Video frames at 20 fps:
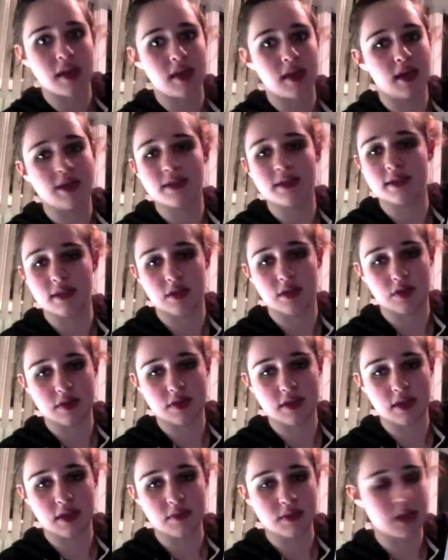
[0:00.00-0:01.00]
ESs on the
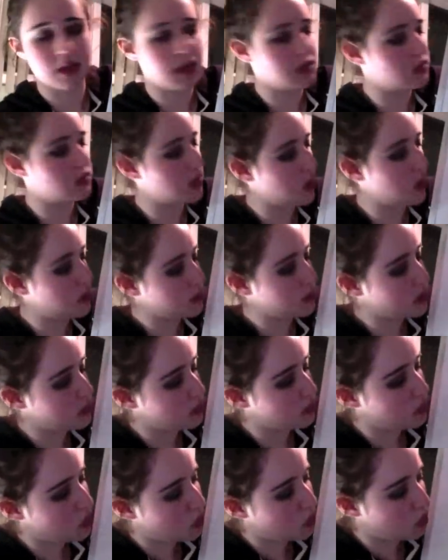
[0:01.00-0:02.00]
same side. So now I'm going to
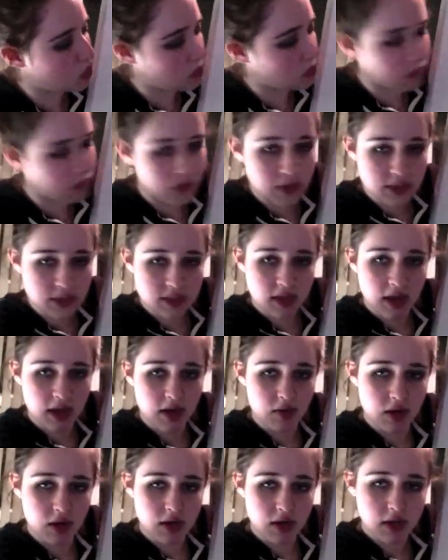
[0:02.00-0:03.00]
move this guy
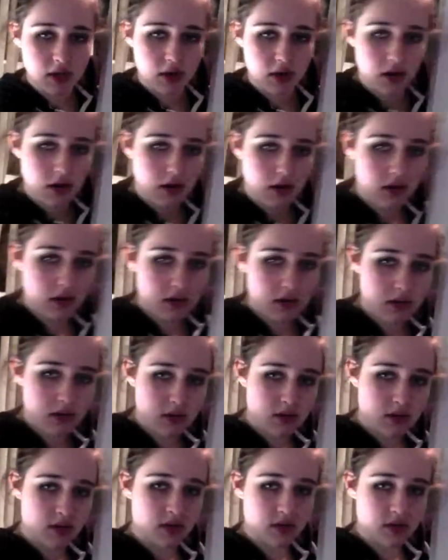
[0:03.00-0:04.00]
right here,
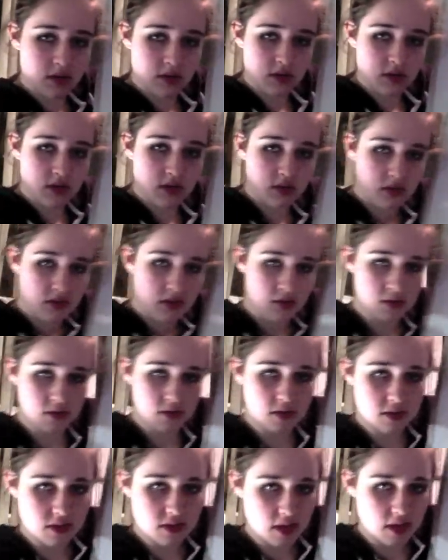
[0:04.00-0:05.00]

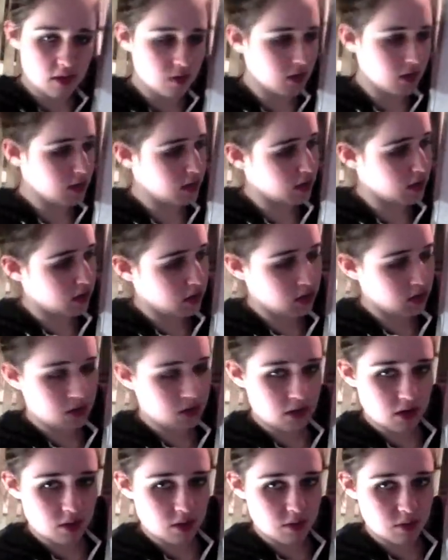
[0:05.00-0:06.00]
this guy right here,
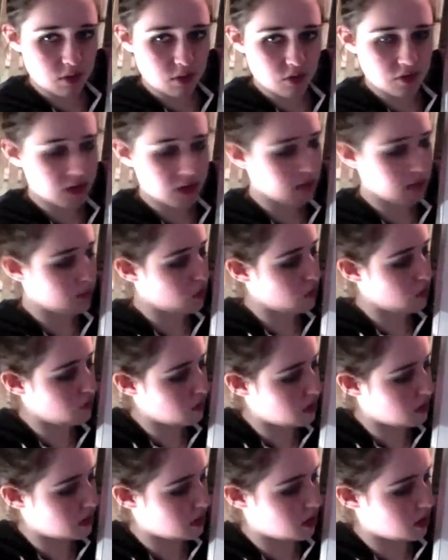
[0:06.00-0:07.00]
I'm going to move him over
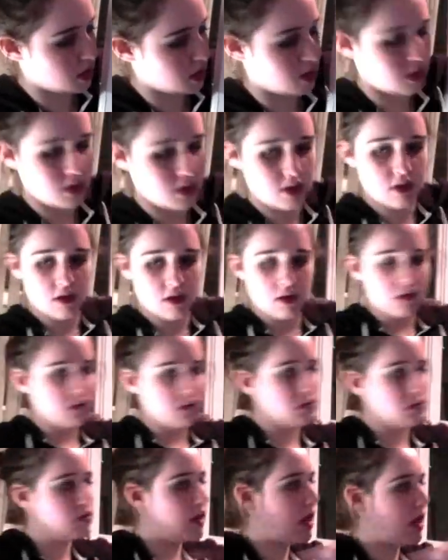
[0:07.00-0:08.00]
here.
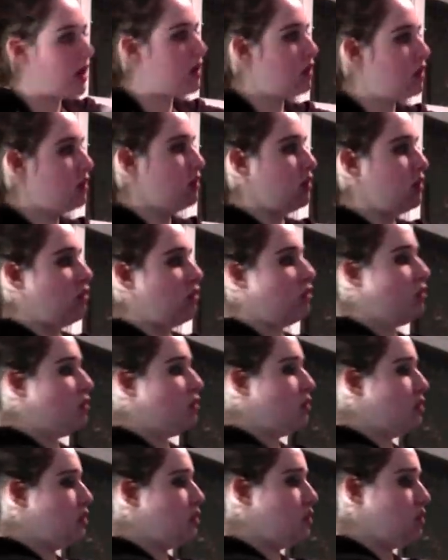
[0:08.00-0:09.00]
So then
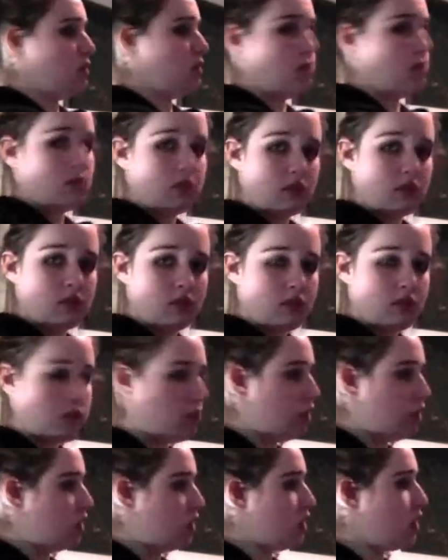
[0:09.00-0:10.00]

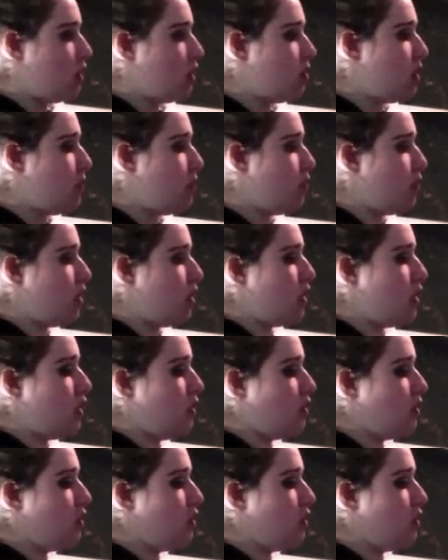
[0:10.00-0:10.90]
we're going to come up with